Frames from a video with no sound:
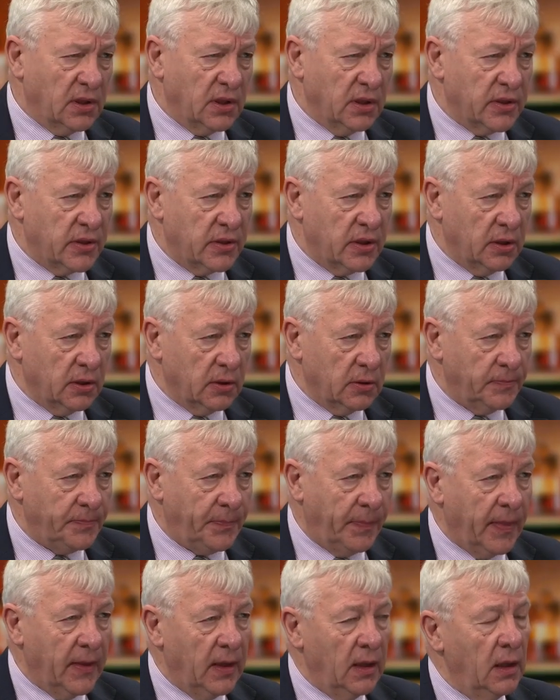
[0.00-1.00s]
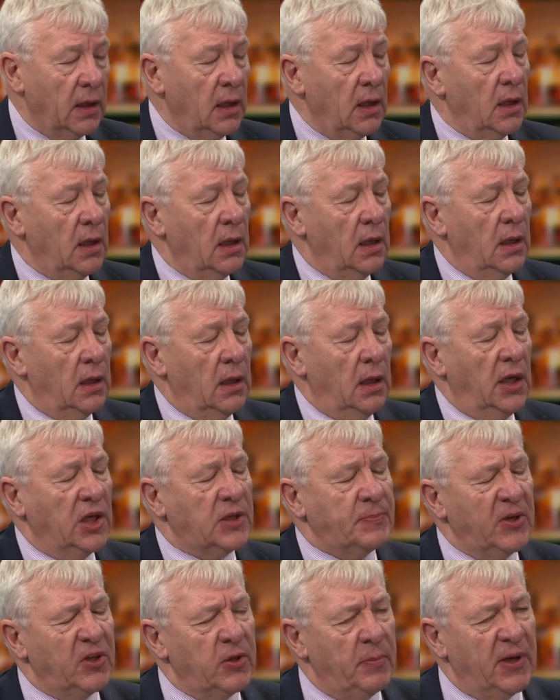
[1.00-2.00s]
HS2. Yeah.
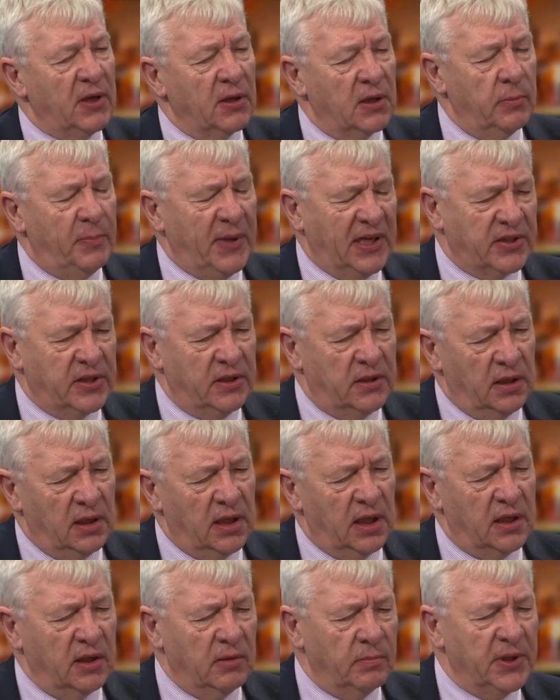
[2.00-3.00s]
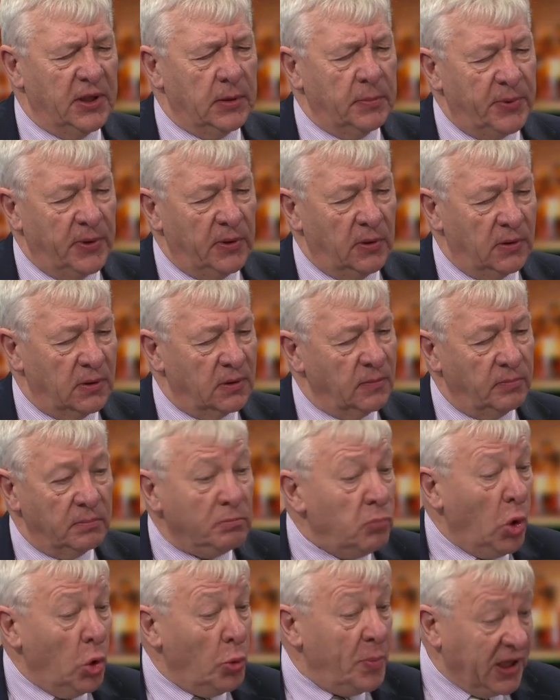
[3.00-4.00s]
It's both about capacity, getting people,
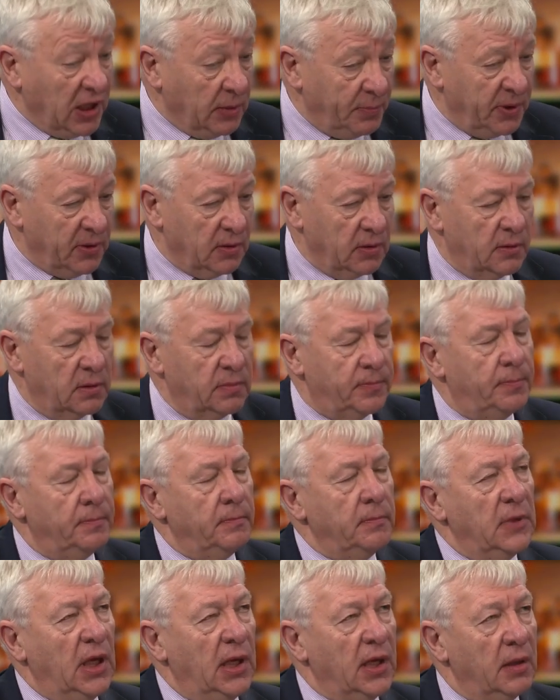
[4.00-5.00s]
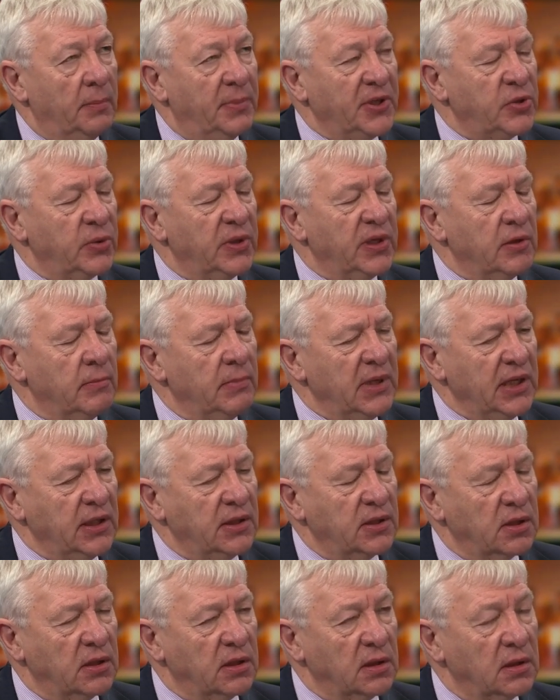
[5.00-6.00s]
more people, uh, between the
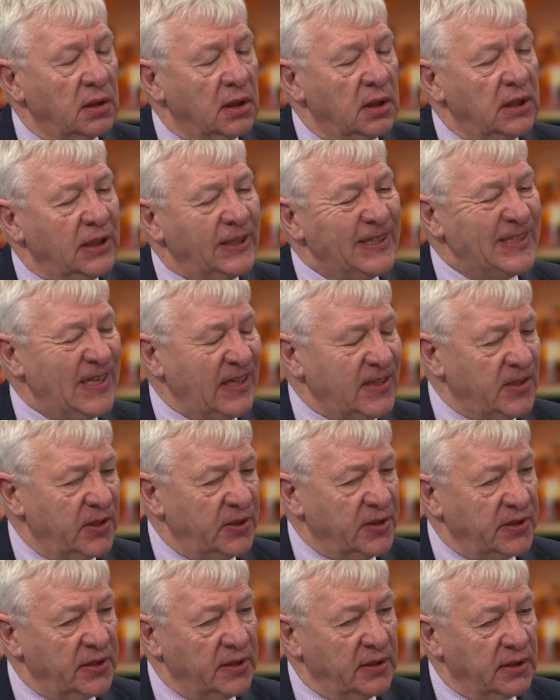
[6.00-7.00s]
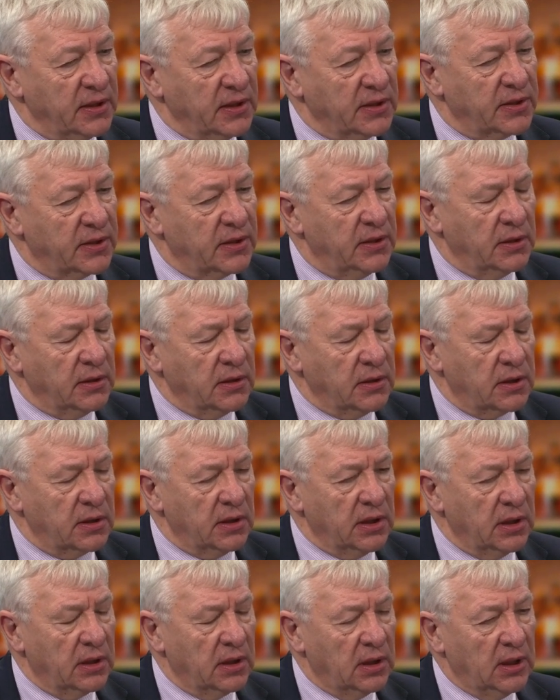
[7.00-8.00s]
major centres in this
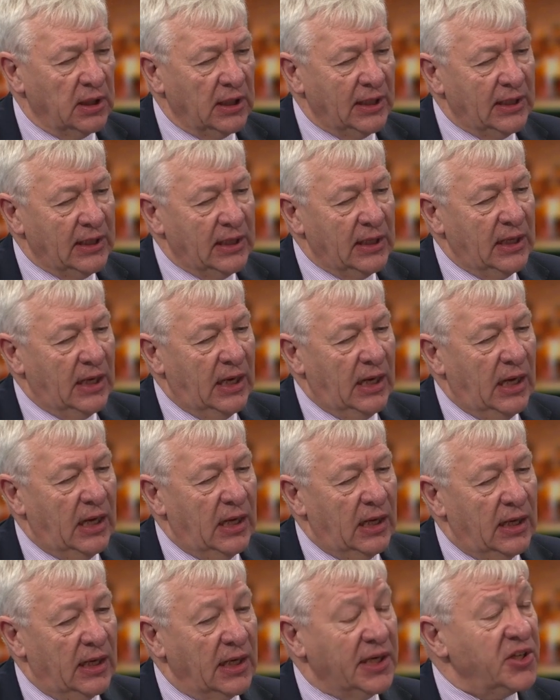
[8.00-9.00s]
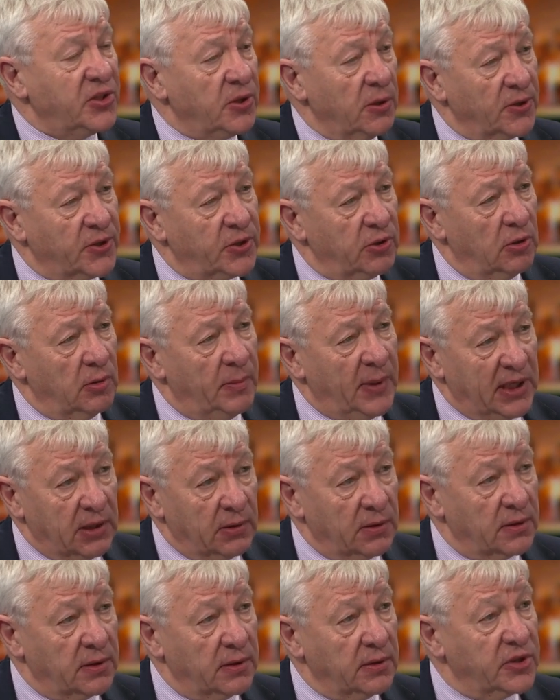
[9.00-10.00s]
country, uh, and it's also
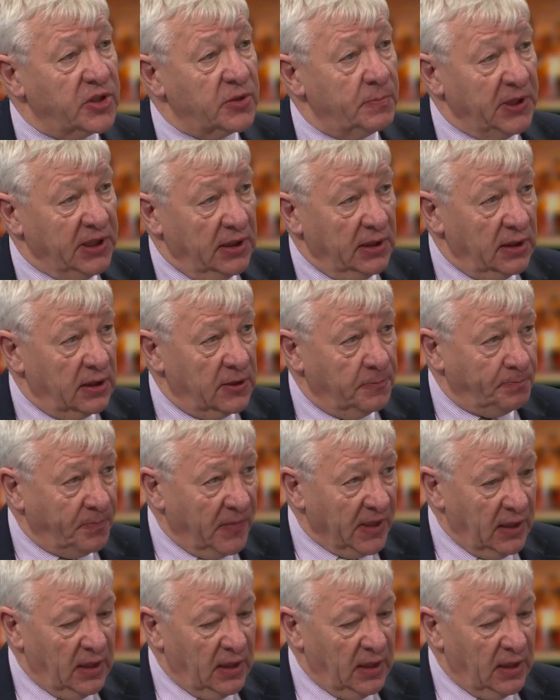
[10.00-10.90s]
about speed.